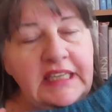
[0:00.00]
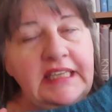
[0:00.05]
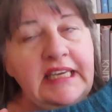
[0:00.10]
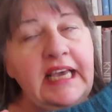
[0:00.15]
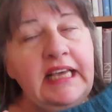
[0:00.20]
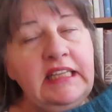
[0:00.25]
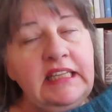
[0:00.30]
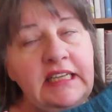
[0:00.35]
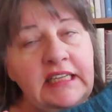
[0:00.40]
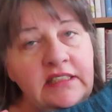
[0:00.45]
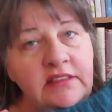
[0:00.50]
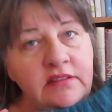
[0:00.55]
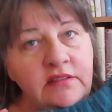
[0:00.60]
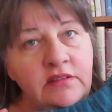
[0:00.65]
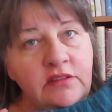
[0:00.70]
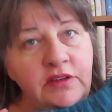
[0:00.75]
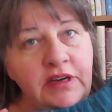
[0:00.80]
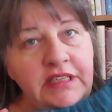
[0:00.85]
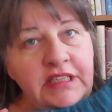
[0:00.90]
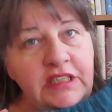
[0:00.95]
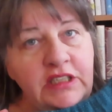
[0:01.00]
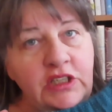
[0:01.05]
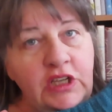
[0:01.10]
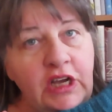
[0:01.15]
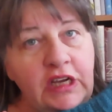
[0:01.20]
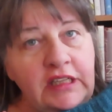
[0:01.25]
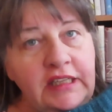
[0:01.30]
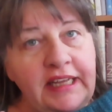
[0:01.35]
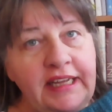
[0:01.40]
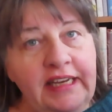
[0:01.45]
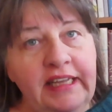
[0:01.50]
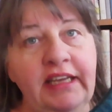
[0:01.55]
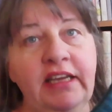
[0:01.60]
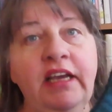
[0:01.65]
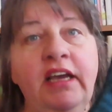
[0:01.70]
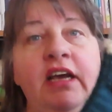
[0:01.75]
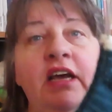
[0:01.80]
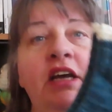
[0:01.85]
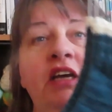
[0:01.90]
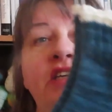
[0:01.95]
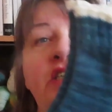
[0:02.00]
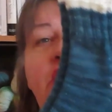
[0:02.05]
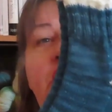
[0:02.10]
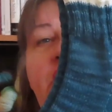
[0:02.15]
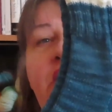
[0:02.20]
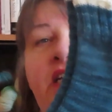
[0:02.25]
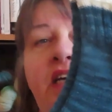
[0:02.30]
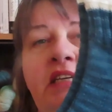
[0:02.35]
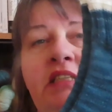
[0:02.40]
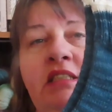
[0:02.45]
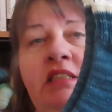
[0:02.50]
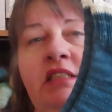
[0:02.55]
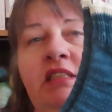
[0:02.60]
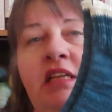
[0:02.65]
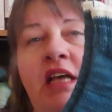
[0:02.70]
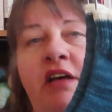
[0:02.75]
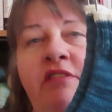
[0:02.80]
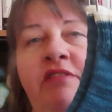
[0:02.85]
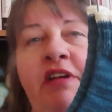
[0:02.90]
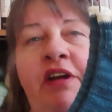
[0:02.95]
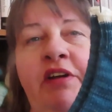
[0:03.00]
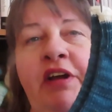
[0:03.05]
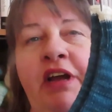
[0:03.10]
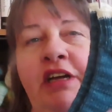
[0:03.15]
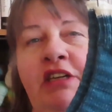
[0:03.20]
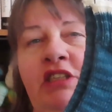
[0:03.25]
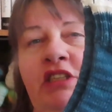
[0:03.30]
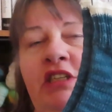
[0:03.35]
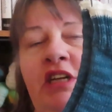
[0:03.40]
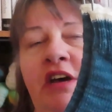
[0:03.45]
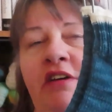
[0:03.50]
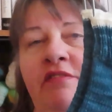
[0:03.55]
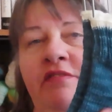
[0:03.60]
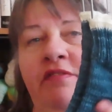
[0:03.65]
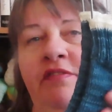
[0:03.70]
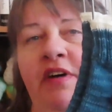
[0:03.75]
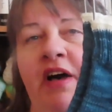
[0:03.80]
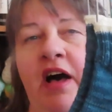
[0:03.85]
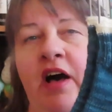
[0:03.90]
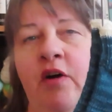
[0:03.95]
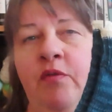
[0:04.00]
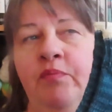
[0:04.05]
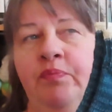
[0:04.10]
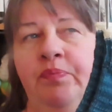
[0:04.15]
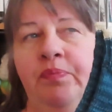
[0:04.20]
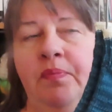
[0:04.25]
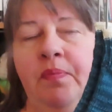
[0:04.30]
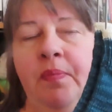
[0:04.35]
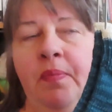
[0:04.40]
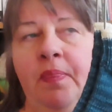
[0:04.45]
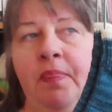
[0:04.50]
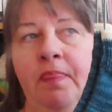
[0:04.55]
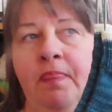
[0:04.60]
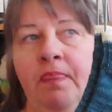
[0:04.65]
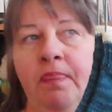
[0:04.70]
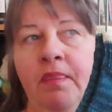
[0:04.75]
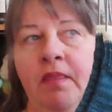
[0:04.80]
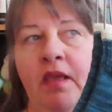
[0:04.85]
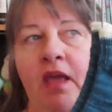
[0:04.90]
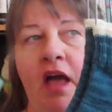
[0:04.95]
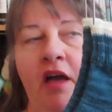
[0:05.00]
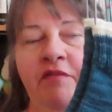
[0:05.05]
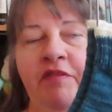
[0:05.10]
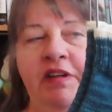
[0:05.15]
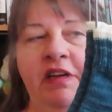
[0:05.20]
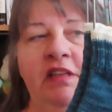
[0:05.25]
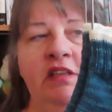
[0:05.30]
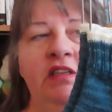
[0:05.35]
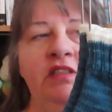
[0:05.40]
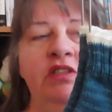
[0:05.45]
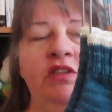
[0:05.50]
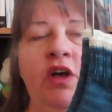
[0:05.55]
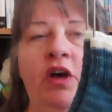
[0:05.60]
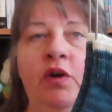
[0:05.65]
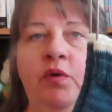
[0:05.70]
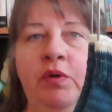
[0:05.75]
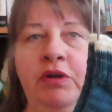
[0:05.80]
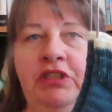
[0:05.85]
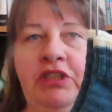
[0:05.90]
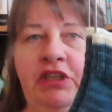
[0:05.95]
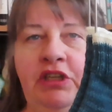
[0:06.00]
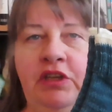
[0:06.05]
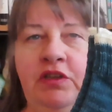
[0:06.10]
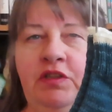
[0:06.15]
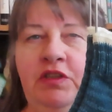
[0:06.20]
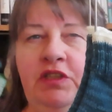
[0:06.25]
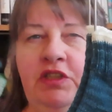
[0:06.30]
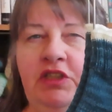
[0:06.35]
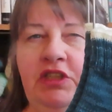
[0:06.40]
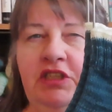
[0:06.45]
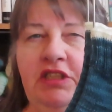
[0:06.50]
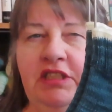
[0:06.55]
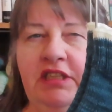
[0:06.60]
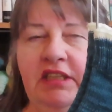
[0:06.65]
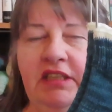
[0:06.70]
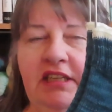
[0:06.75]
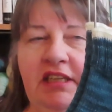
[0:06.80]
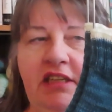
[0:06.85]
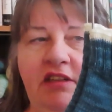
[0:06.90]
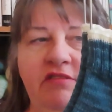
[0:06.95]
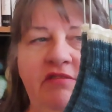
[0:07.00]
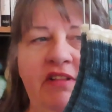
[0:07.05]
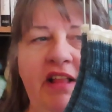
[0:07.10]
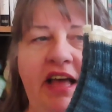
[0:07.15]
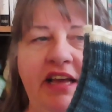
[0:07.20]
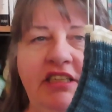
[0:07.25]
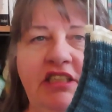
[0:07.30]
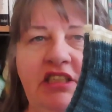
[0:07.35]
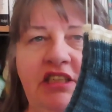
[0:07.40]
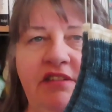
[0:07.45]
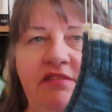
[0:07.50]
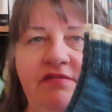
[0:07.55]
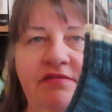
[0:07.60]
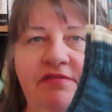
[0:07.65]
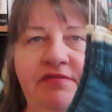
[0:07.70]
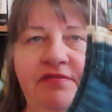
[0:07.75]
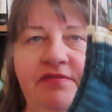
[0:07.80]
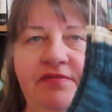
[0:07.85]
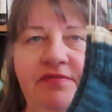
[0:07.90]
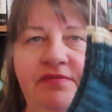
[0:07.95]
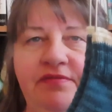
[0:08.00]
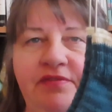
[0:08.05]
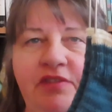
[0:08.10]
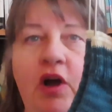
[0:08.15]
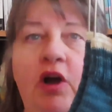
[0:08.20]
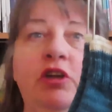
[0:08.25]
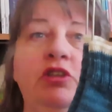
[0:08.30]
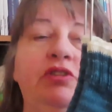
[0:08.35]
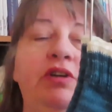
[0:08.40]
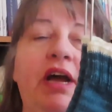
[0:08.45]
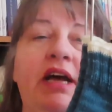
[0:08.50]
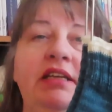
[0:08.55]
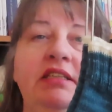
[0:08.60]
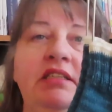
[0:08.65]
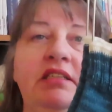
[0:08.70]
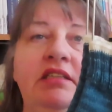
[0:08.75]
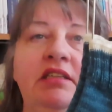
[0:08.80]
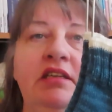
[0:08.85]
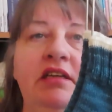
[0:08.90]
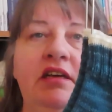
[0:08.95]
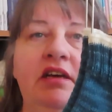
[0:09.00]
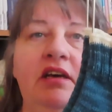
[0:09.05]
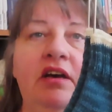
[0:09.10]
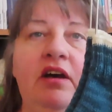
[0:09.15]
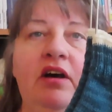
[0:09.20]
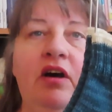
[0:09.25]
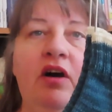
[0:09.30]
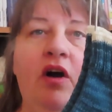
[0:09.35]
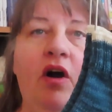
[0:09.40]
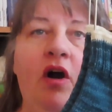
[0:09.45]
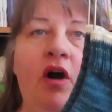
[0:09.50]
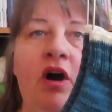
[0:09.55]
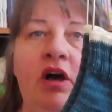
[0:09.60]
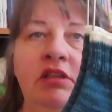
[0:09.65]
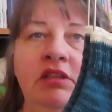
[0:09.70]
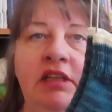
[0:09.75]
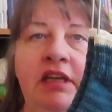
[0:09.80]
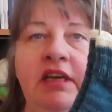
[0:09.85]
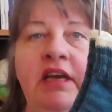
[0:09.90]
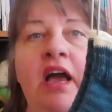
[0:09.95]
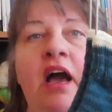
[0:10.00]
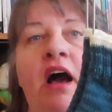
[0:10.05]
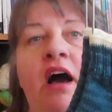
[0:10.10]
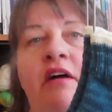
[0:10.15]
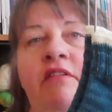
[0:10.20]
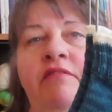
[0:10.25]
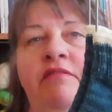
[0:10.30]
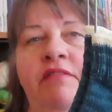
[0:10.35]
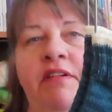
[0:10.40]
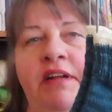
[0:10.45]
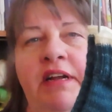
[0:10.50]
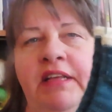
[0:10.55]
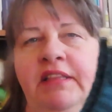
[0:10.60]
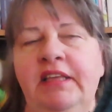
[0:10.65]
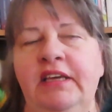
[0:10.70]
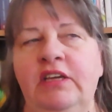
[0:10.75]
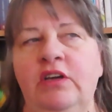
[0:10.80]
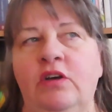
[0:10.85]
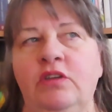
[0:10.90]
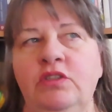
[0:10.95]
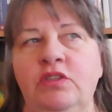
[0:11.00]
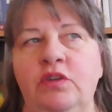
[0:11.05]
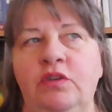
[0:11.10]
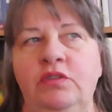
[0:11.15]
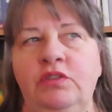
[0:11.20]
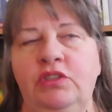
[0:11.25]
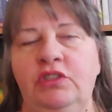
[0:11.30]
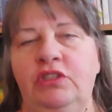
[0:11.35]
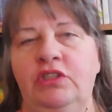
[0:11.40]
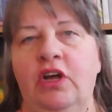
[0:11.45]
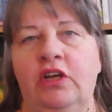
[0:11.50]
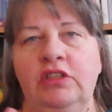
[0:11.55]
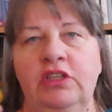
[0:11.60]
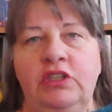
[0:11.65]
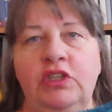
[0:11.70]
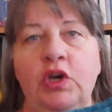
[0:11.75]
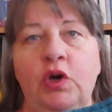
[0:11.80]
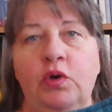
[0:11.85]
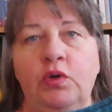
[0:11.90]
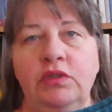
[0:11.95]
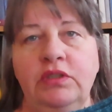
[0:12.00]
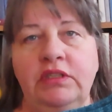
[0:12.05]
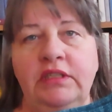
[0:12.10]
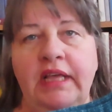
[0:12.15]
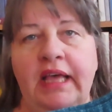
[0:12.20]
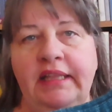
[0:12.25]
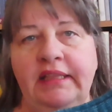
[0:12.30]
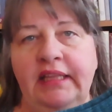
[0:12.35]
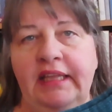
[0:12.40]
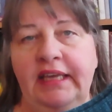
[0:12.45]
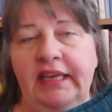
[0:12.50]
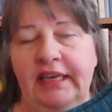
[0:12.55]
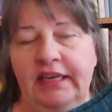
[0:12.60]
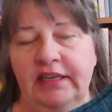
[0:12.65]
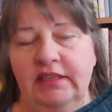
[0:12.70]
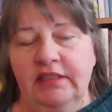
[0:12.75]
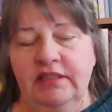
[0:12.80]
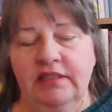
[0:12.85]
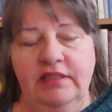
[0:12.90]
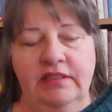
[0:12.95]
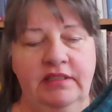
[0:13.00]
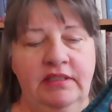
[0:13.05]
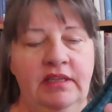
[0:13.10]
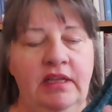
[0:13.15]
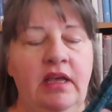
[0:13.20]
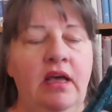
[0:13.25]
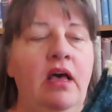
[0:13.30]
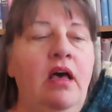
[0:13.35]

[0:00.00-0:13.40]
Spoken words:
Kay Litton, Crazy Sock Lady. She does a variation of a vanilla sock where she uses just a little flash of contrast on the cuff, and I think also on the toes and the heels.